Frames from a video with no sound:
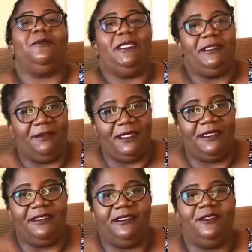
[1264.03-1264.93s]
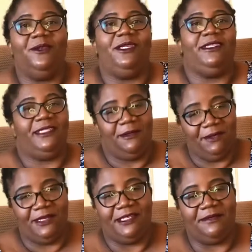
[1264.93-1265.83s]
be independent. So he
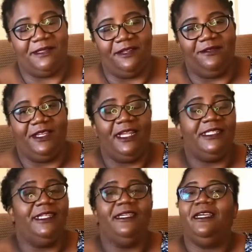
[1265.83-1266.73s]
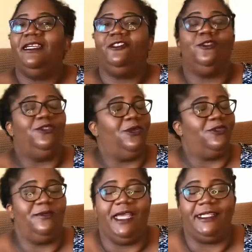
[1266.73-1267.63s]
separated himself. And I said, don't talk
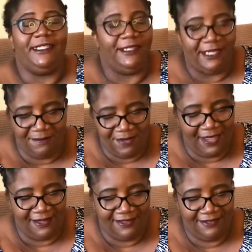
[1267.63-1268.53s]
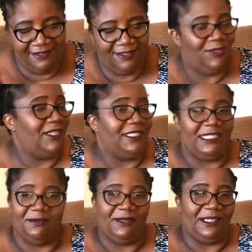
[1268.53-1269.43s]
to me until you come back. So he hasn't
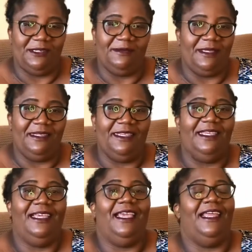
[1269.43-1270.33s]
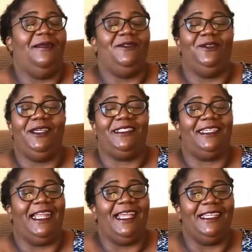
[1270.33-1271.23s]
spoken to me. And I'm sure he's
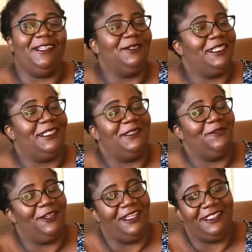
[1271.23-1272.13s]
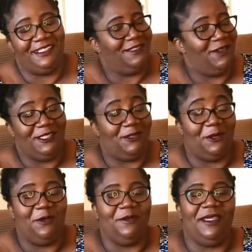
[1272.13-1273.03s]
crying. He looks at his phone. He wants to
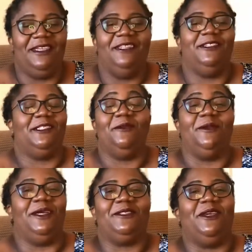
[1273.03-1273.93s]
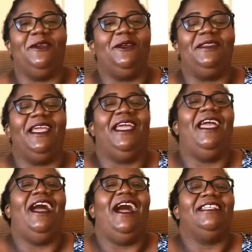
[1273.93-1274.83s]
call me to tell me what's going on there.
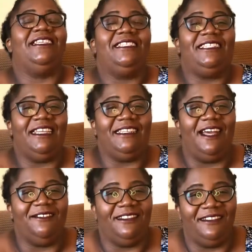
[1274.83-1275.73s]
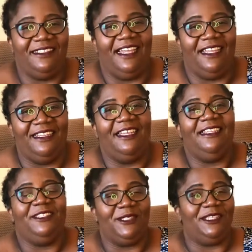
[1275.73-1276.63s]
I said, shut down
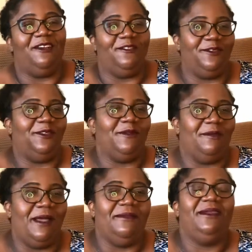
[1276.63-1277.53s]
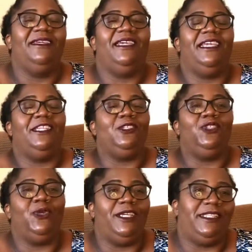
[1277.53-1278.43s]
yourself from your mom and
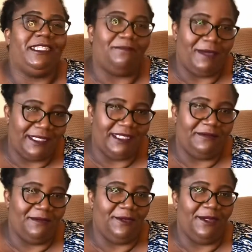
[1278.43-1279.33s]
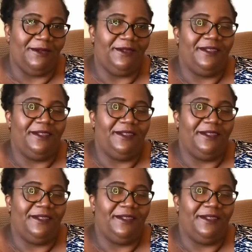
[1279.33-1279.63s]
enjoy the space in Blue Air.